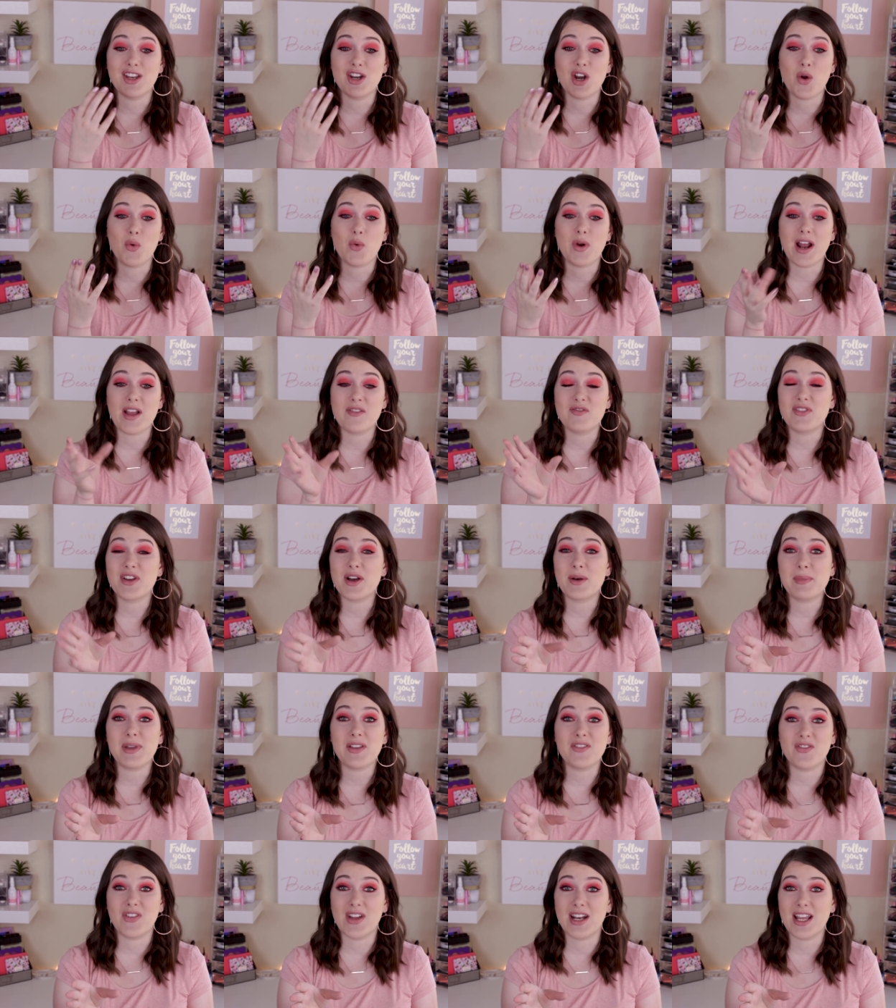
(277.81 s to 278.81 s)
When I'm
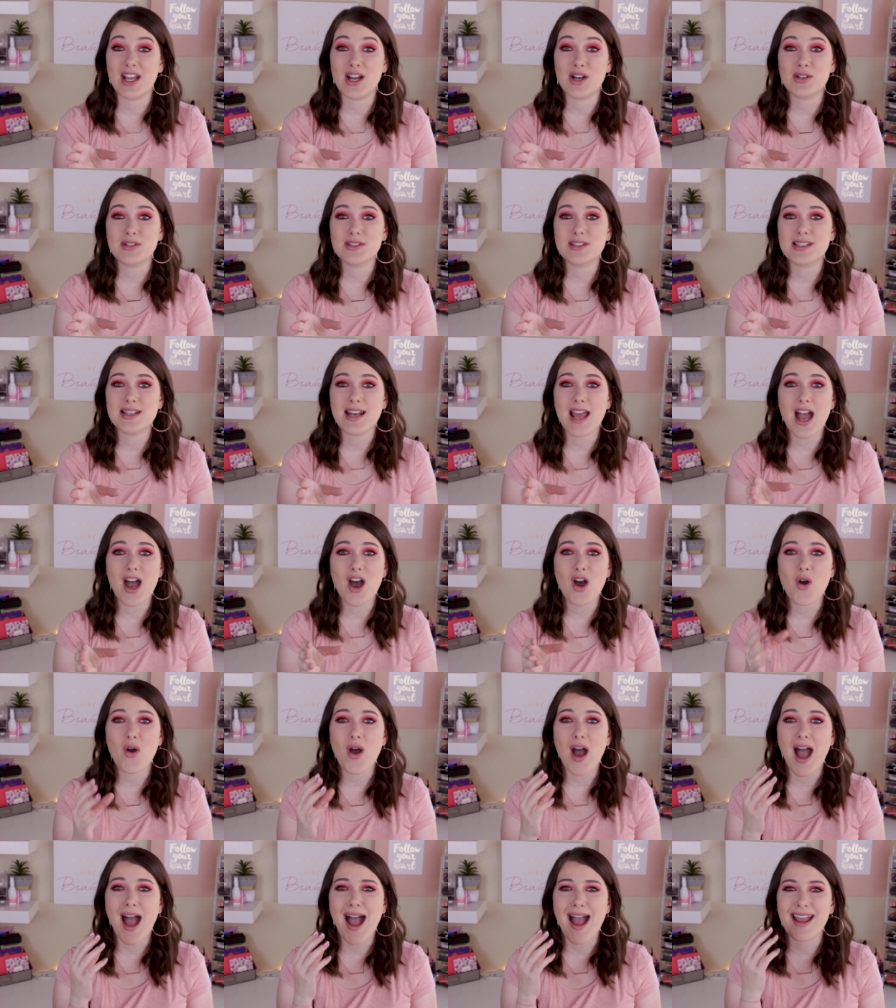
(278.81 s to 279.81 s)
filming videos
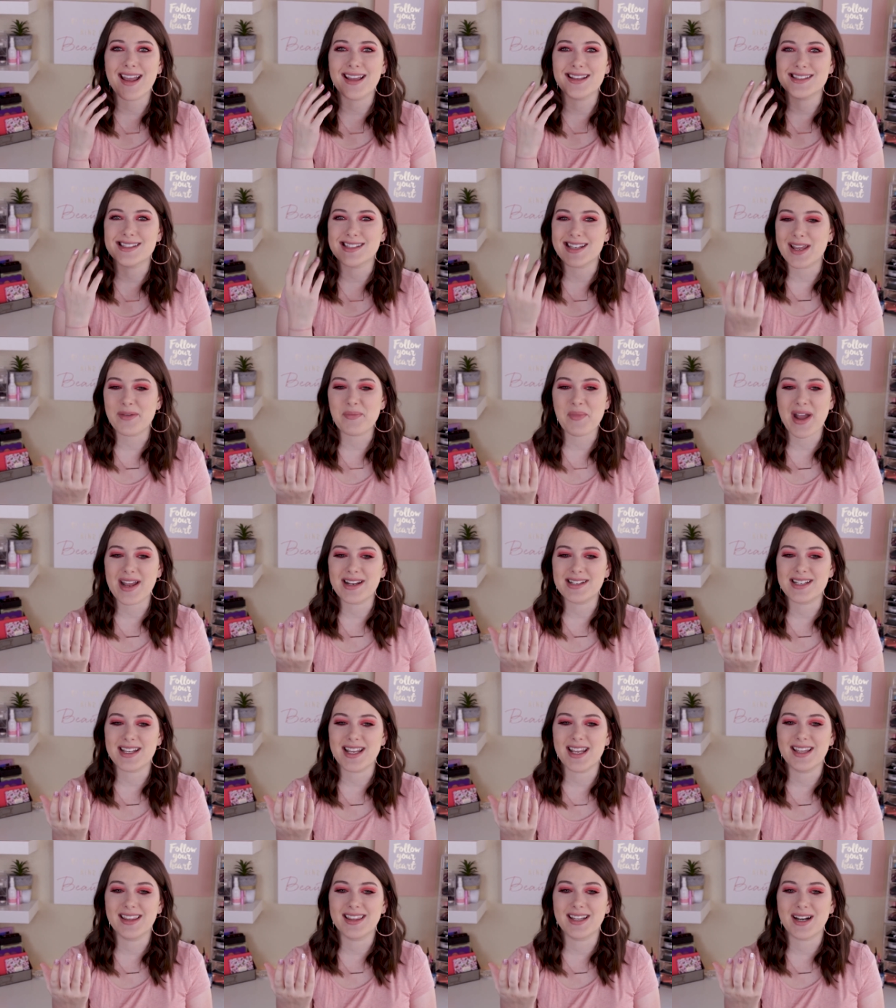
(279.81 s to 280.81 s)
now, I see my
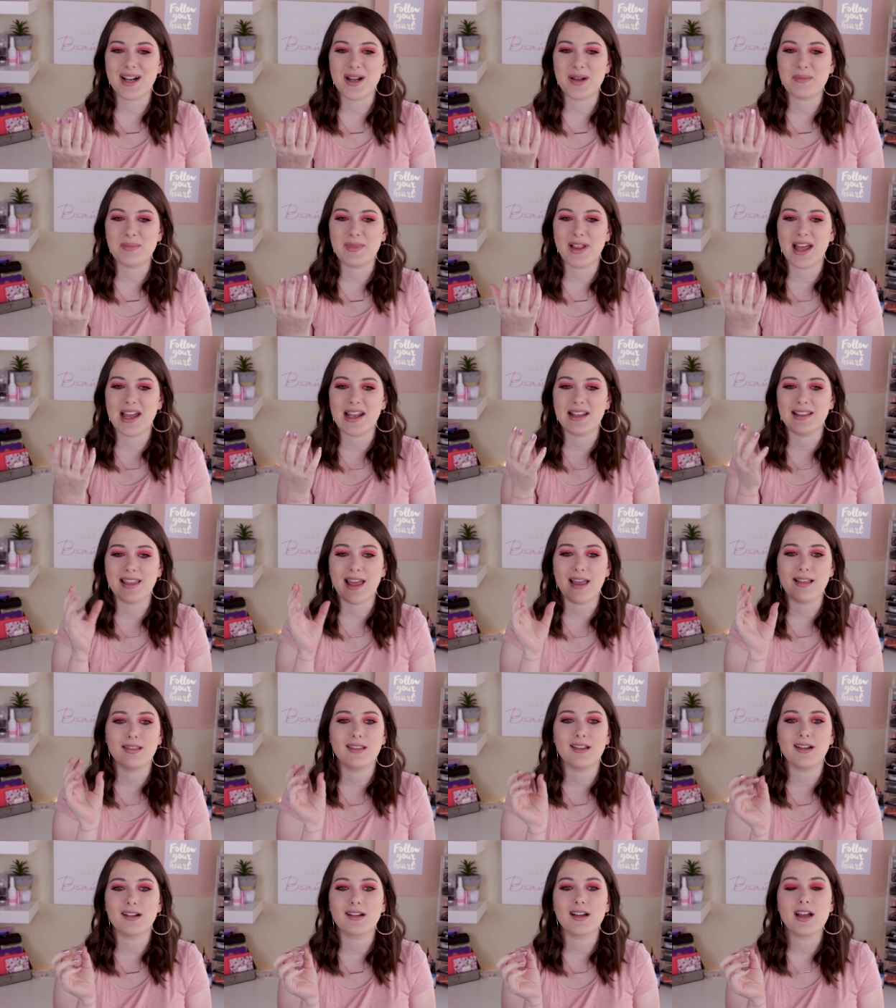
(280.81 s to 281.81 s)
teeth and I'm like, they
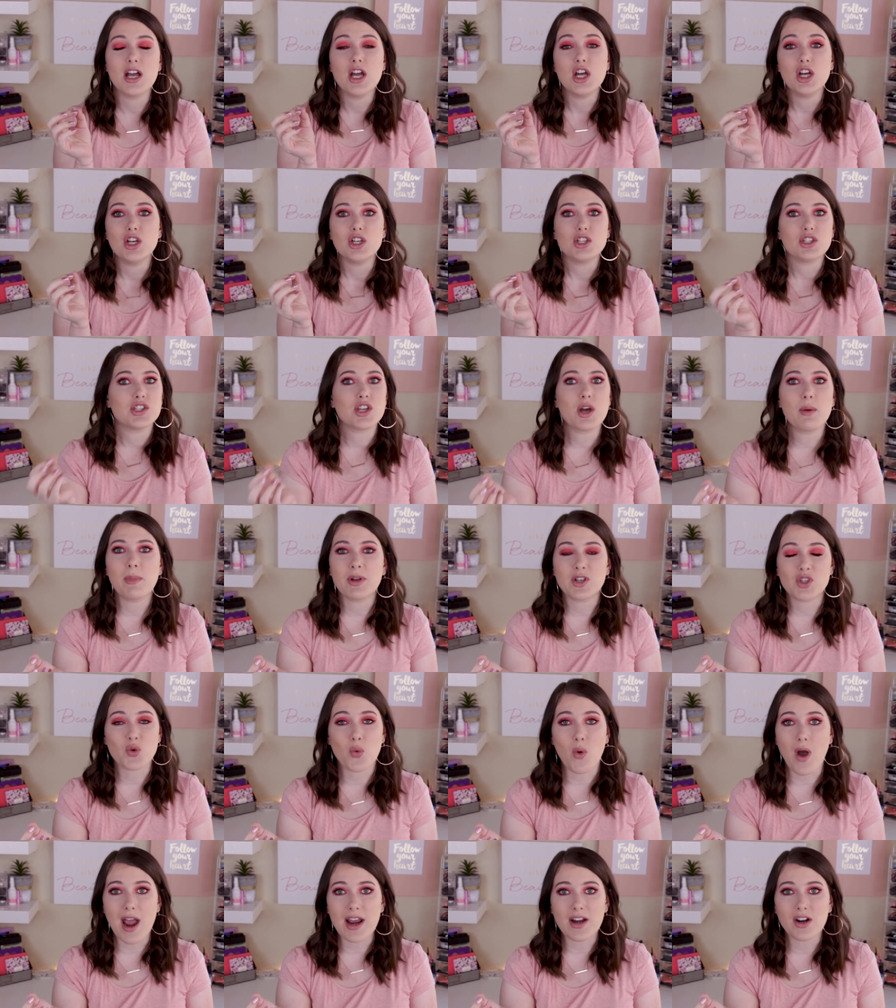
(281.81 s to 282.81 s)
look so much
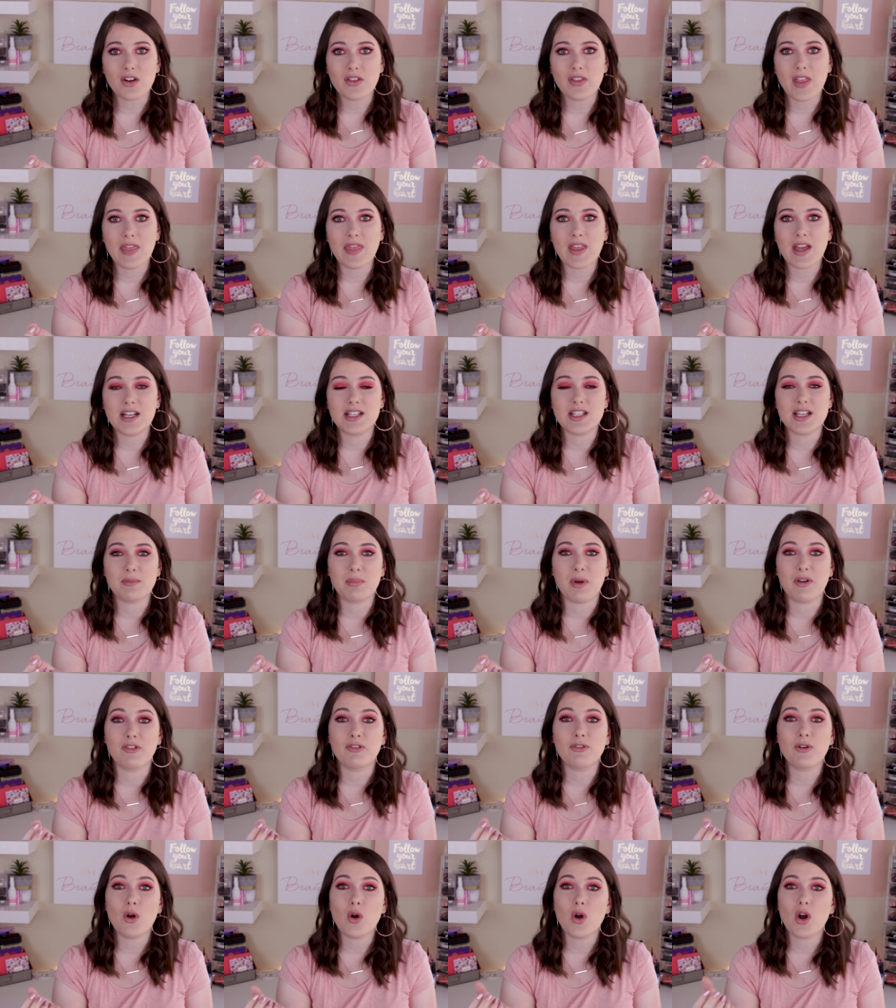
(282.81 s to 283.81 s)
whiter than they did
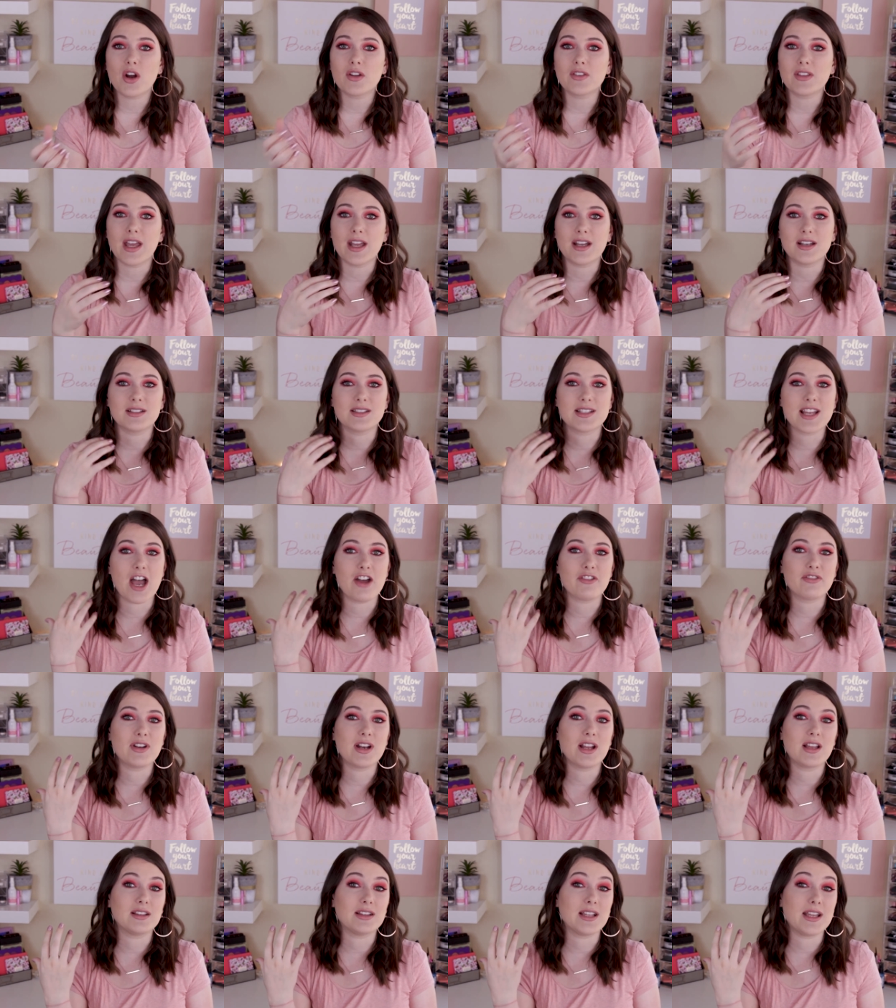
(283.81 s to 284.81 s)
before. They could
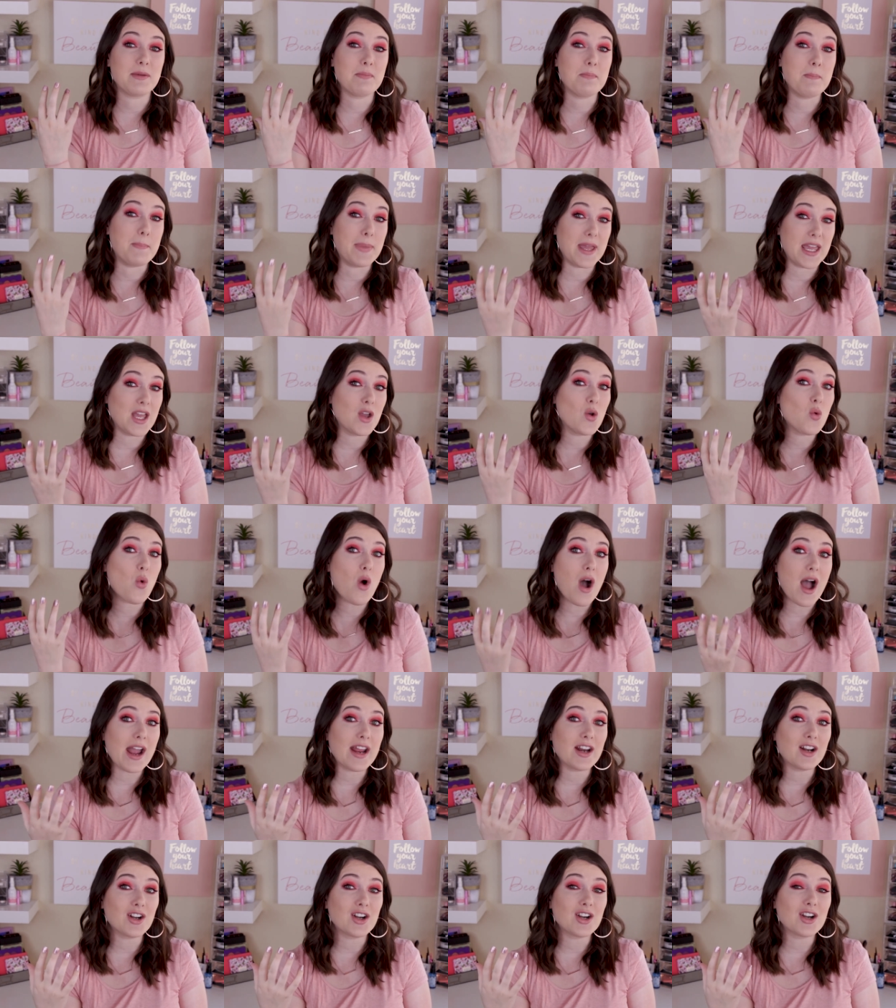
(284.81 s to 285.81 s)
definitely be
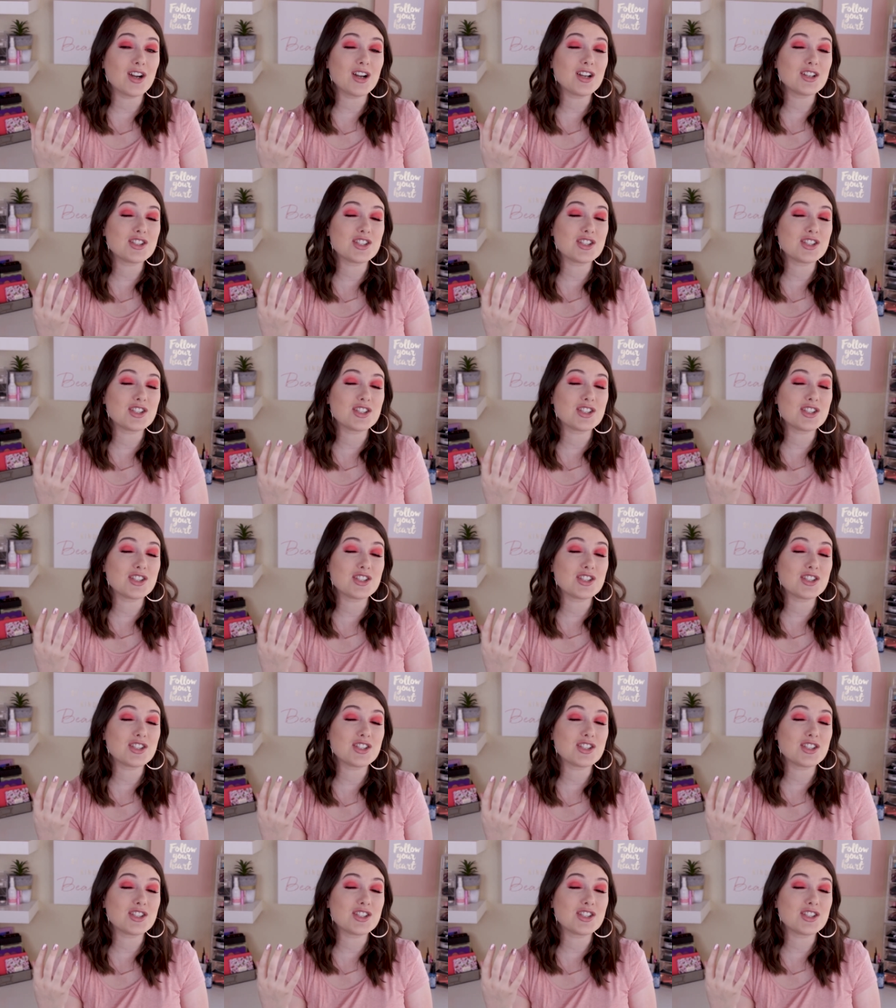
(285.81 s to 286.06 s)
whiter.